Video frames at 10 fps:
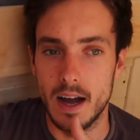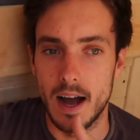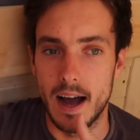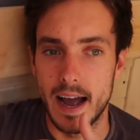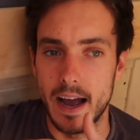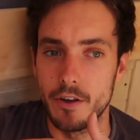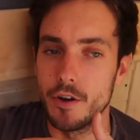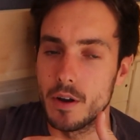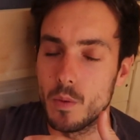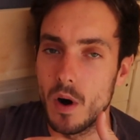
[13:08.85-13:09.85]
how
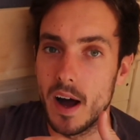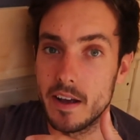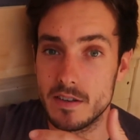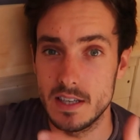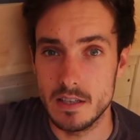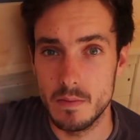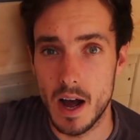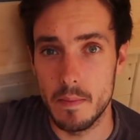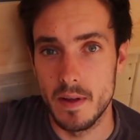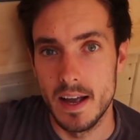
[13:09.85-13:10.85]
you're going to wire your system
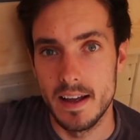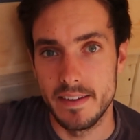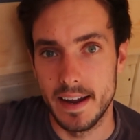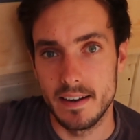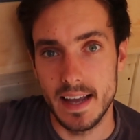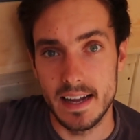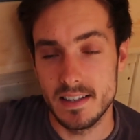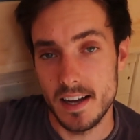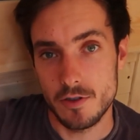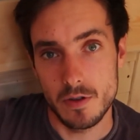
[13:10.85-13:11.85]
up, then get in
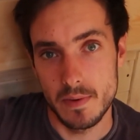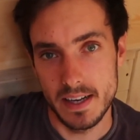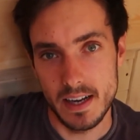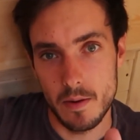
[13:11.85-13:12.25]
touch with me.